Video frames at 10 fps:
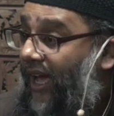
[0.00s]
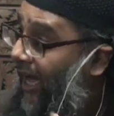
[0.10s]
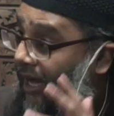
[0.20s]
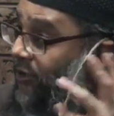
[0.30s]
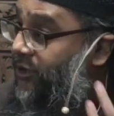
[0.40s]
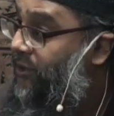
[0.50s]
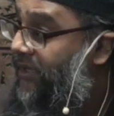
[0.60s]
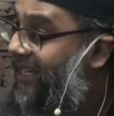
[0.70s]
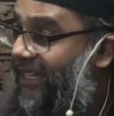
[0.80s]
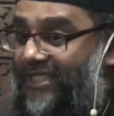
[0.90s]
how do
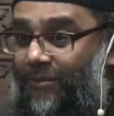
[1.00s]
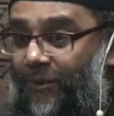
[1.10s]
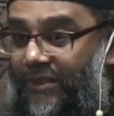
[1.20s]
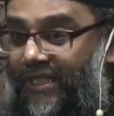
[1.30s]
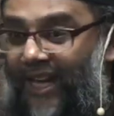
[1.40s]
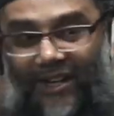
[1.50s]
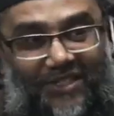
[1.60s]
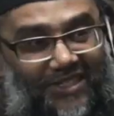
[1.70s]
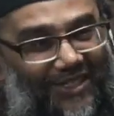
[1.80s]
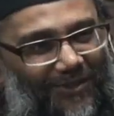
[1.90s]
they get supported? How
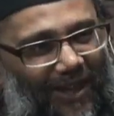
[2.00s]
does the